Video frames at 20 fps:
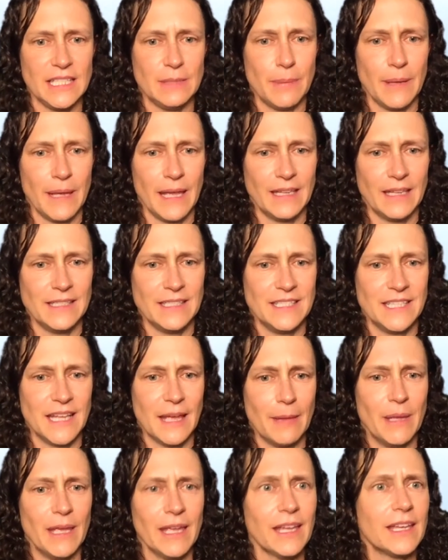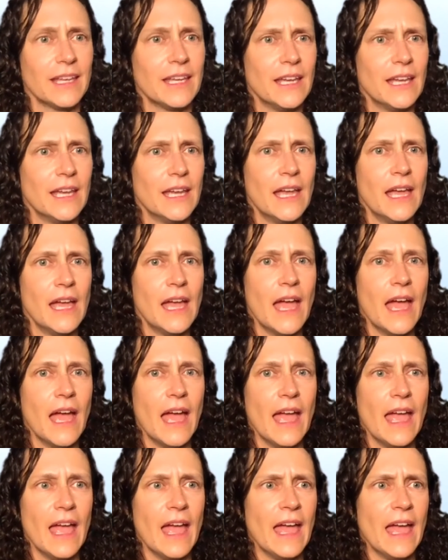pandemic.
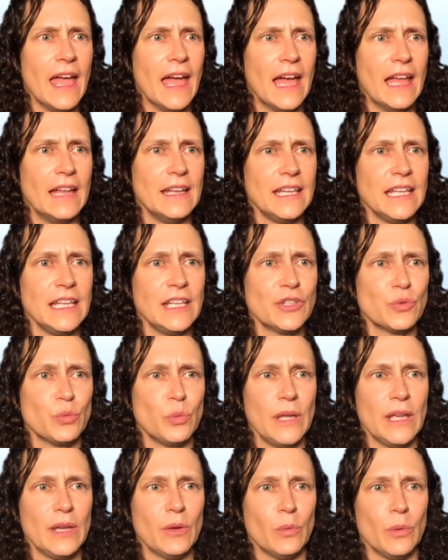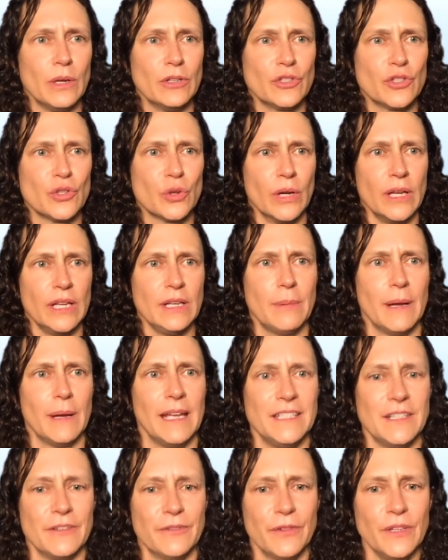And each week we are joined by
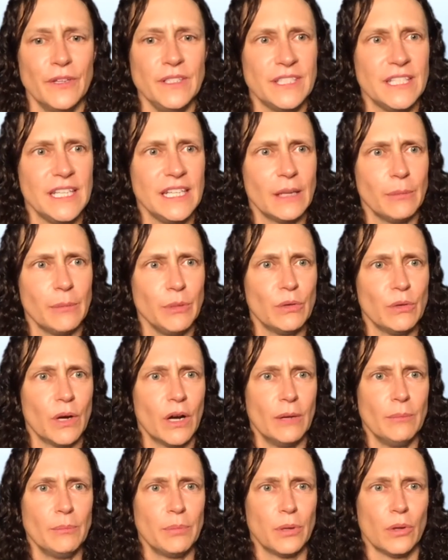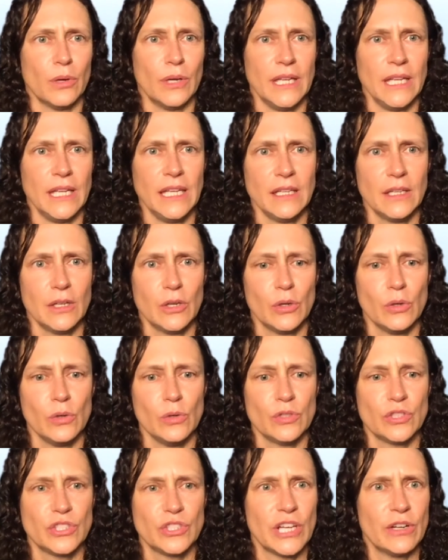a different DWR employee
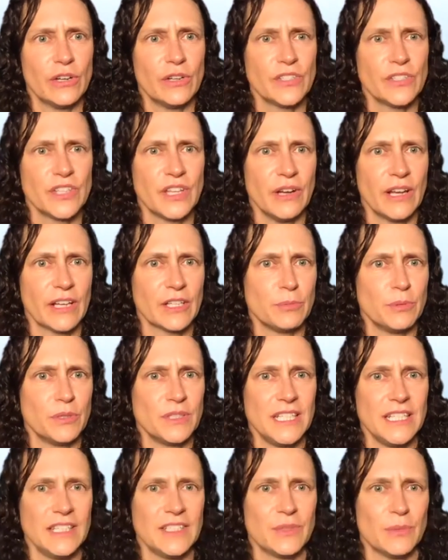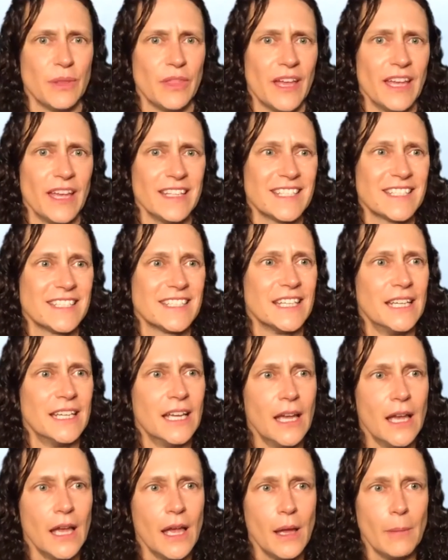who shares their expertise with us.
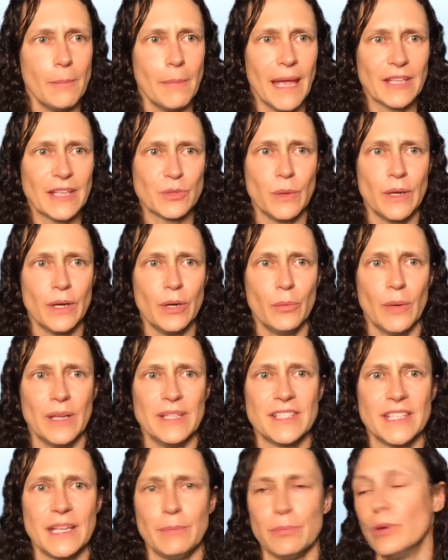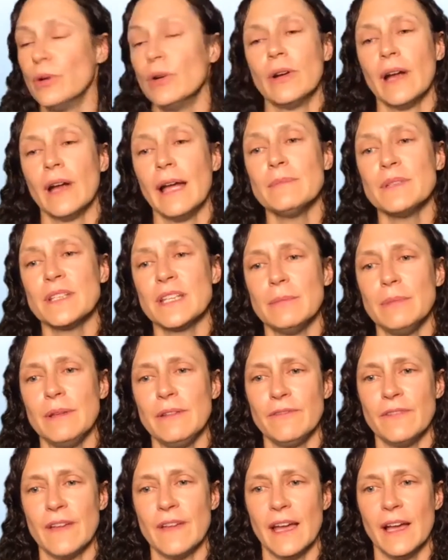Past Water Wednesday programs can be
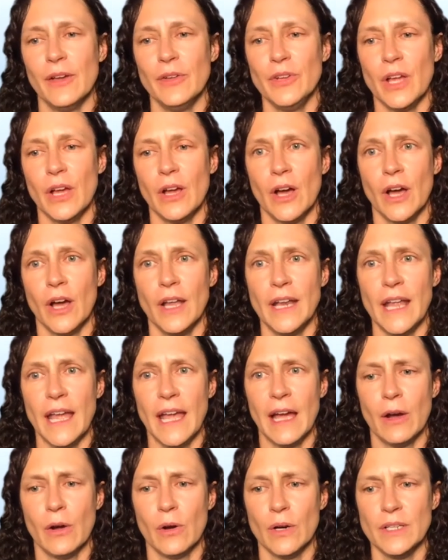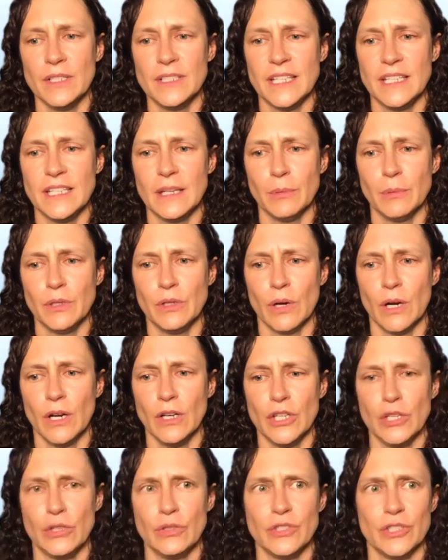found on our
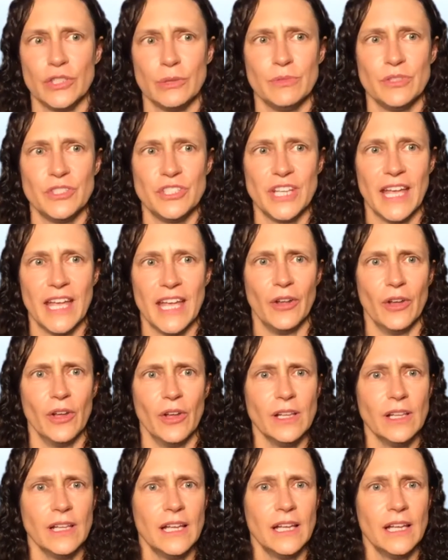DWR YouTube channel.